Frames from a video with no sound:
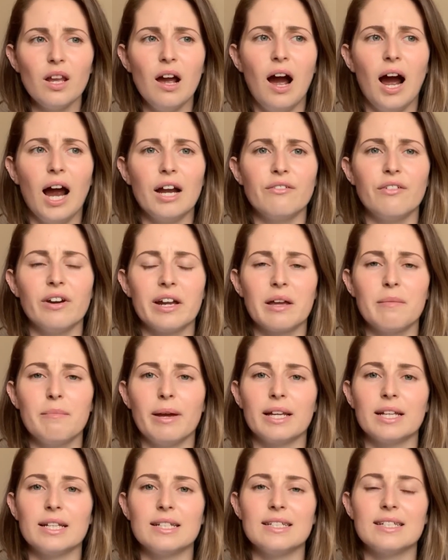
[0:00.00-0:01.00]
I
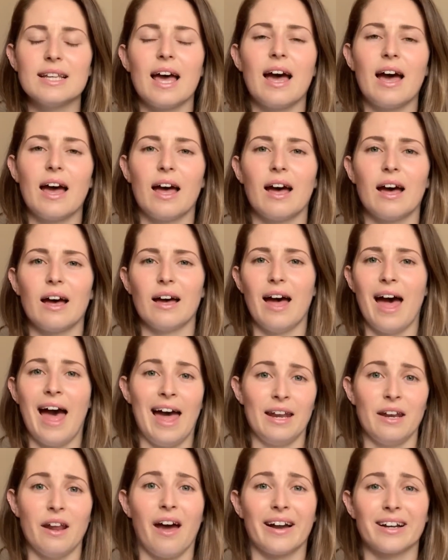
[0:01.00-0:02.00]
recommend
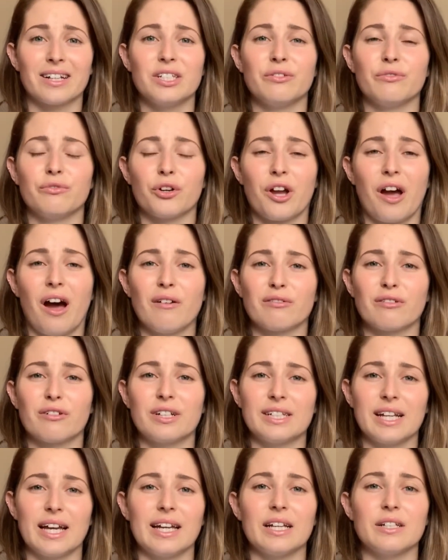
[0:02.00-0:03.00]
an active recovery
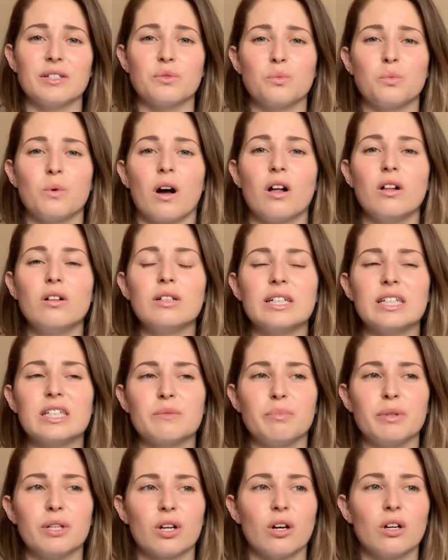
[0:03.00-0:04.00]
day as well is
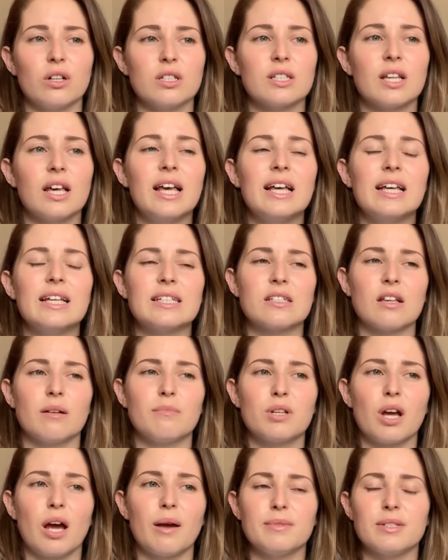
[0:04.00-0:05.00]
because
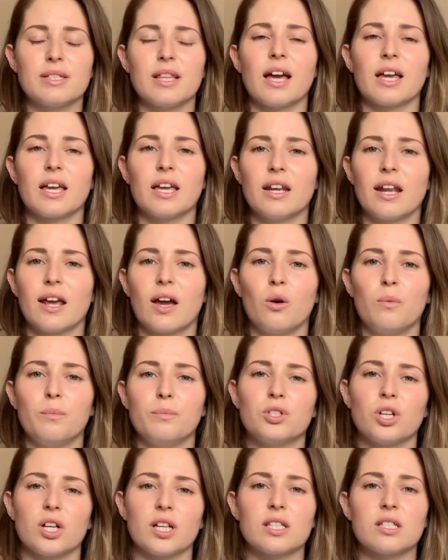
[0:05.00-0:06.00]
sometimes that can
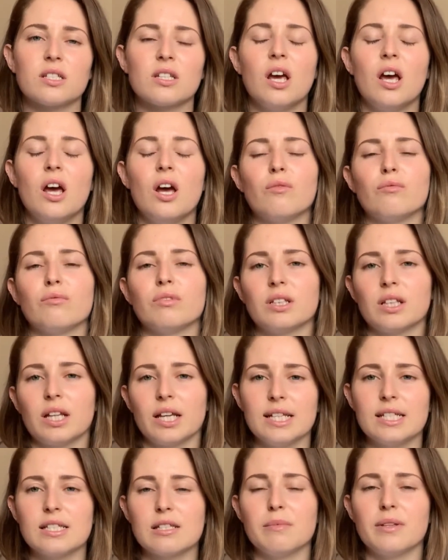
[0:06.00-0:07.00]
help just
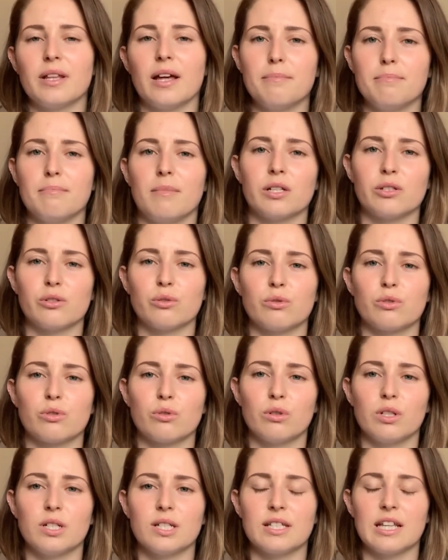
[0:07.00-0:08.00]
release some of that muscle
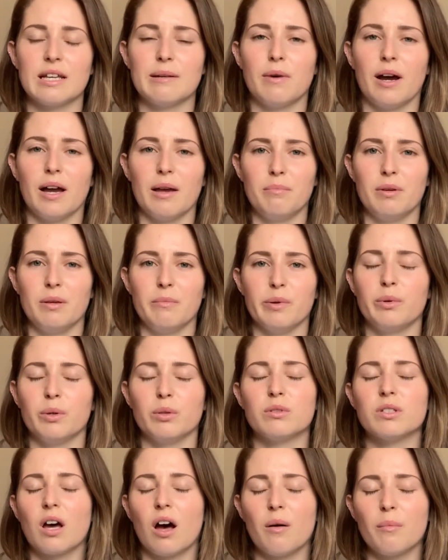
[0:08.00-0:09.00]
soreness that might be
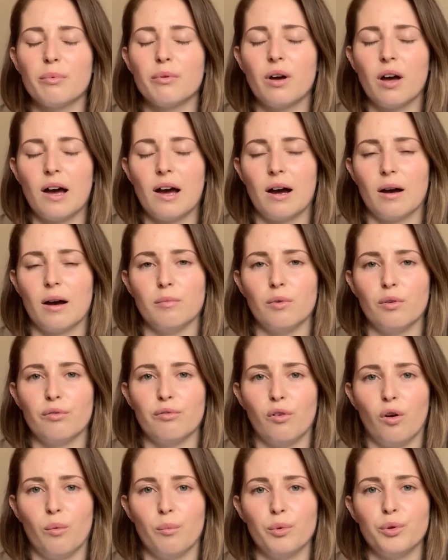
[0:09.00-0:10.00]
built up
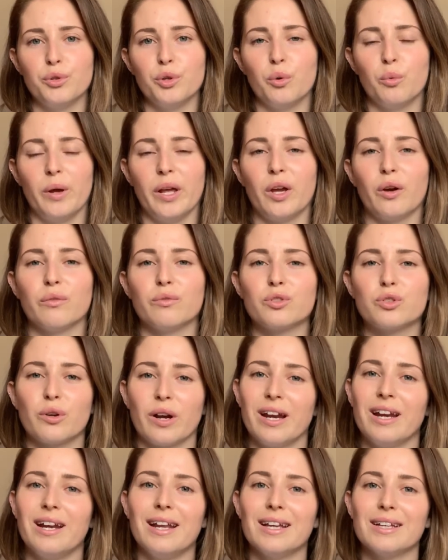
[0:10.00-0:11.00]
from your week of
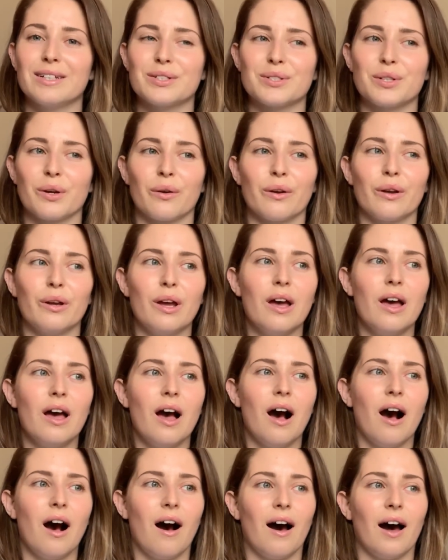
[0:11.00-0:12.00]
training. So
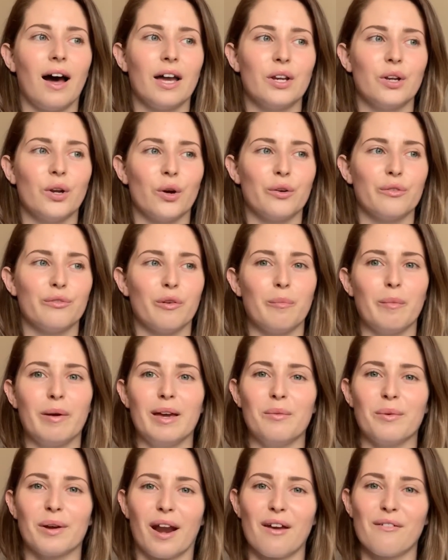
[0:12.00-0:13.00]
I know for
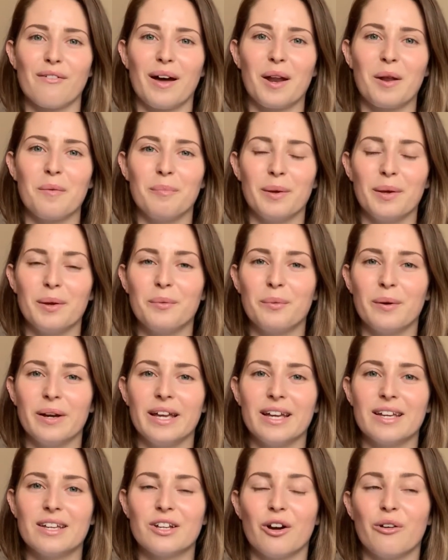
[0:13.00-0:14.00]
me, when I've had a big
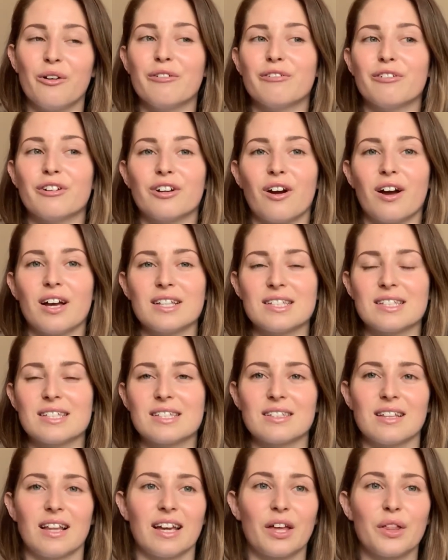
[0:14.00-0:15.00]
week, going for a nice
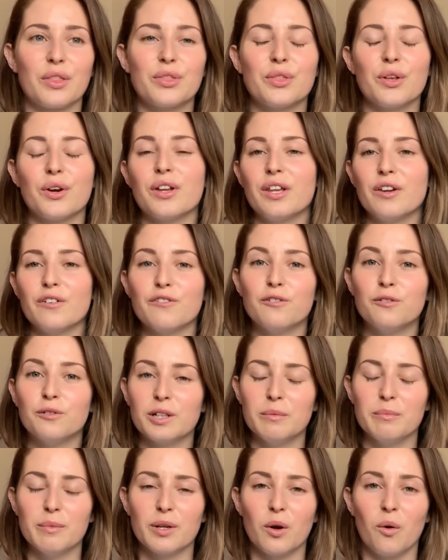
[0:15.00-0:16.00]
like
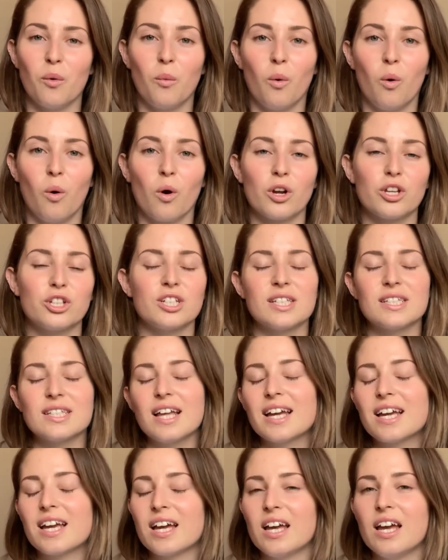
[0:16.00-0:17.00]
30-40 minute walk, just
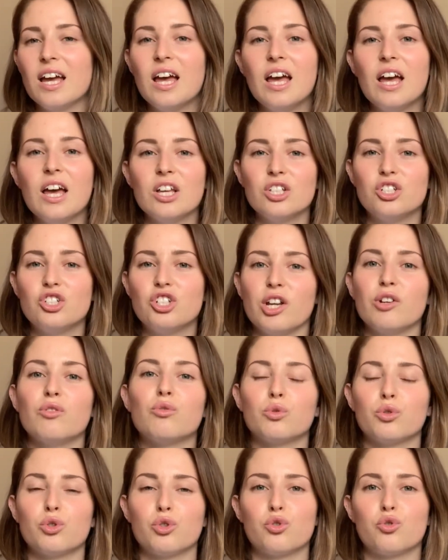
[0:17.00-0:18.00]
like a
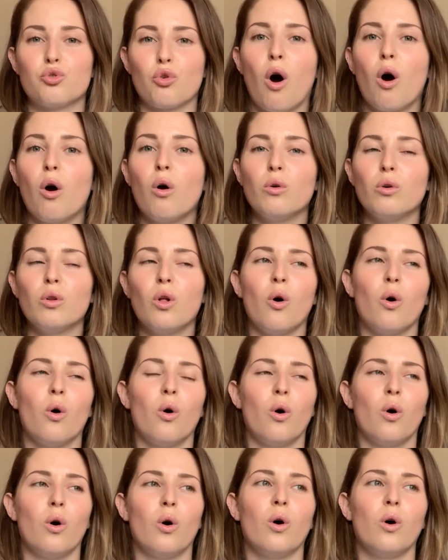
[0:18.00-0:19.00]
general stroll,
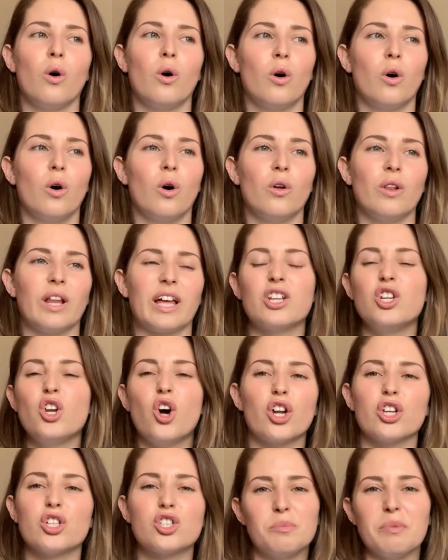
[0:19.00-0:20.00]
or like
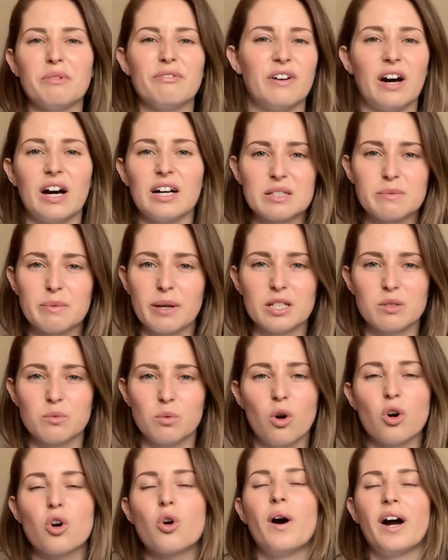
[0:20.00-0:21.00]
not a super fast paced
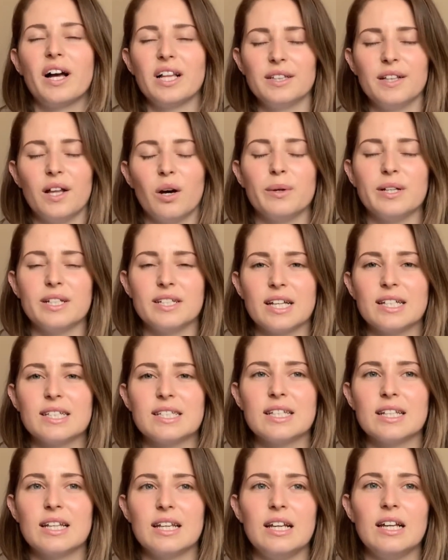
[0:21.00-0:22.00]
walk, quite low
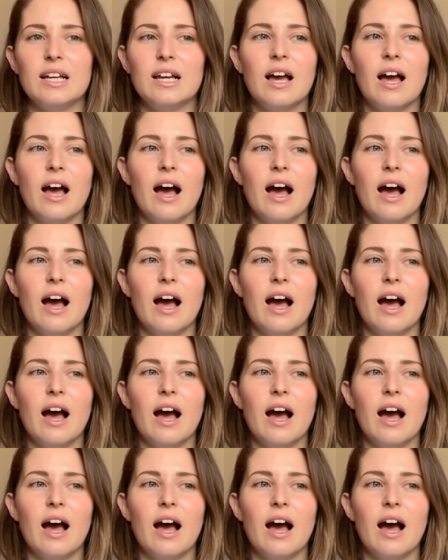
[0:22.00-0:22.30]
intensity,